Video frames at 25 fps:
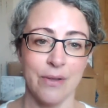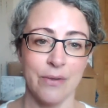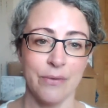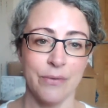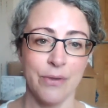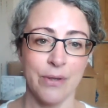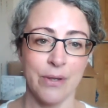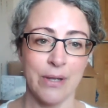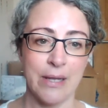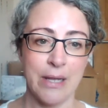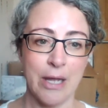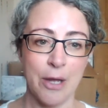
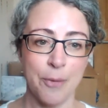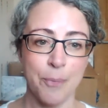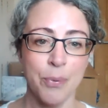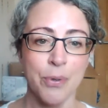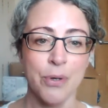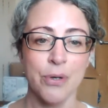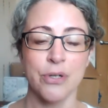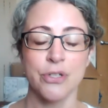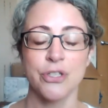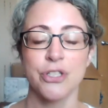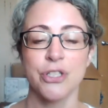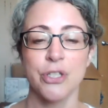the
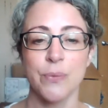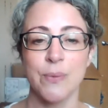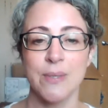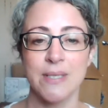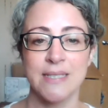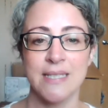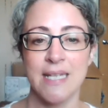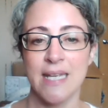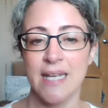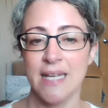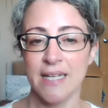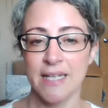approach that we
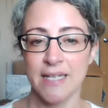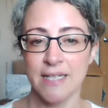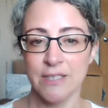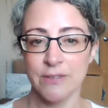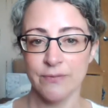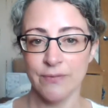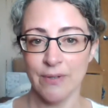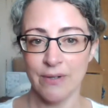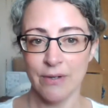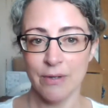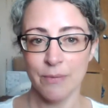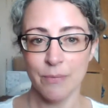take
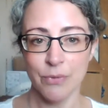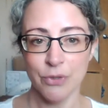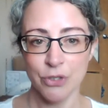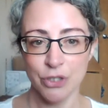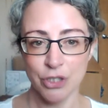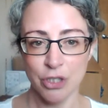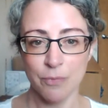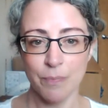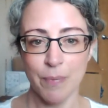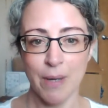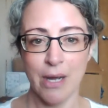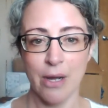is very
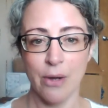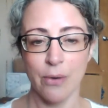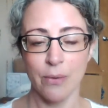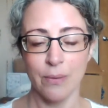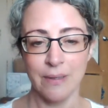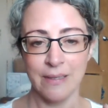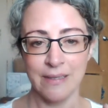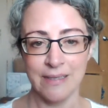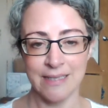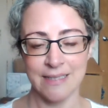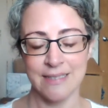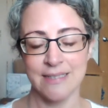much
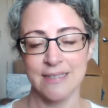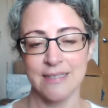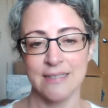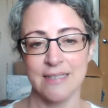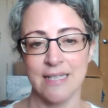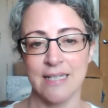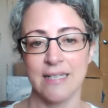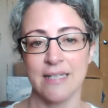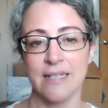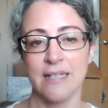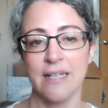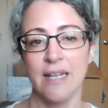about
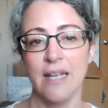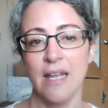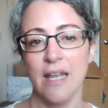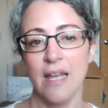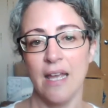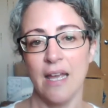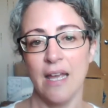listening